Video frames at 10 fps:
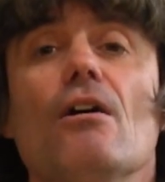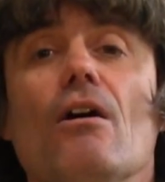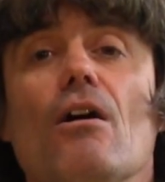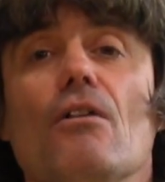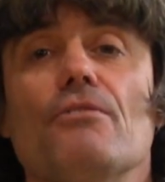
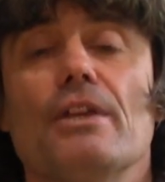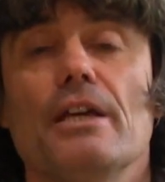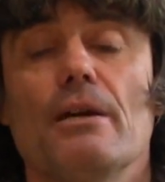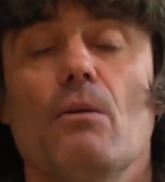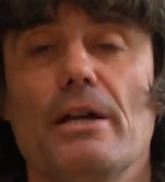of
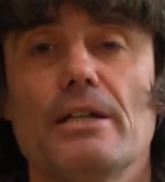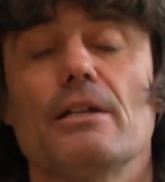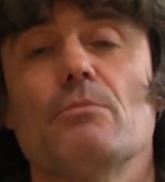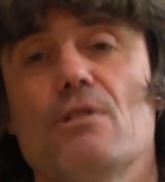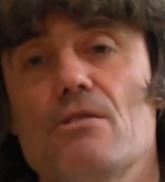the
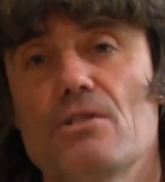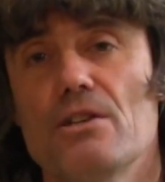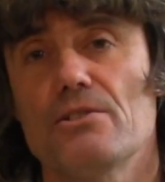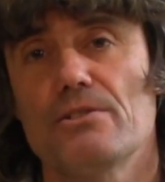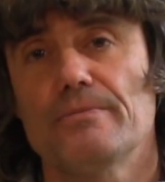awakening
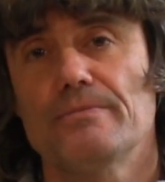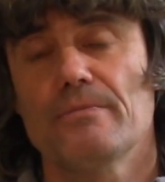process.